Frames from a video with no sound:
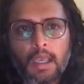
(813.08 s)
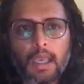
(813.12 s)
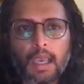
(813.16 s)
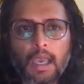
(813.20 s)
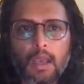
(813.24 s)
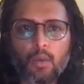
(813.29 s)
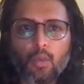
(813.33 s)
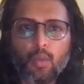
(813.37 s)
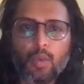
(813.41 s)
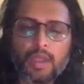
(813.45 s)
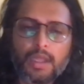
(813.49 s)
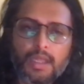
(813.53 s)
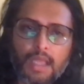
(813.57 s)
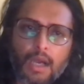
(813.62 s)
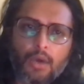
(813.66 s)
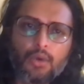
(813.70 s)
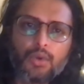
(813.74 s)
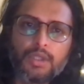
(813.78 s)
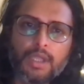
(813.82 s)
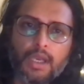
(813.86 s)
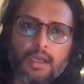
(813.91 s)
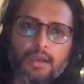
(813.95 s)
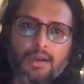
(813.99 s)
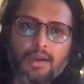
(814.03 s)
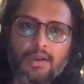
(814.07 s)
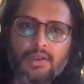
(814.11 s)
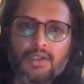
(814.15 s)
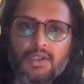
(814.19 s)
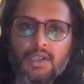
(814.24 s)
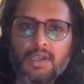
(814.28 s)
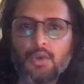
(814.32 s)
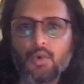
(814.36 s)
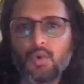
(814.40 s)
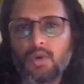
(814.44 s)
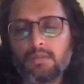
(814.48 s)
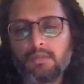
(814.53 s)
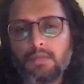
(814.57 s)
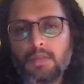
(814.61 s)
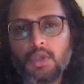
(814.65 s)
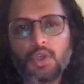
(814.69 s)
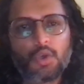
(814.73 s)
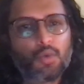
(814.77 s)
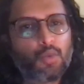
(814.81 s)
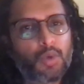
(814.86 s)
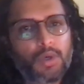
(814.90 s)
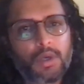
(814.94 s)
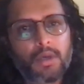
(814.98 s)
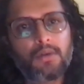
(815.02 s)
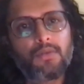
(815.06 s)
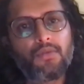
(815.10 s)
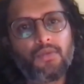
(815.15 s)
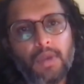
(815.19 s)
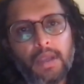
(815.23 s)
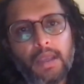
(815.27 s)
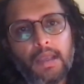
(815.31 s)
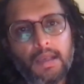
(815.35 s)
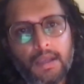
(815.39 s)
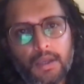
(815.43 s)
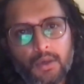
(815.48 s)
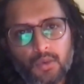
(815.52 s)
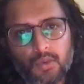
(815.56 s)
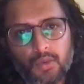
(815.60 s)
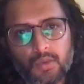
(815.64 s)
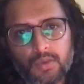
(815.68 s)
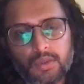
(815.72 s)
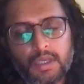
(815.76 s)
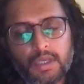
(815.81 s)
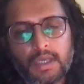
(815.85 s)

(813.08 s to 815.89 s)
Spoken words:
And without that continuum, you wouldn't feel you.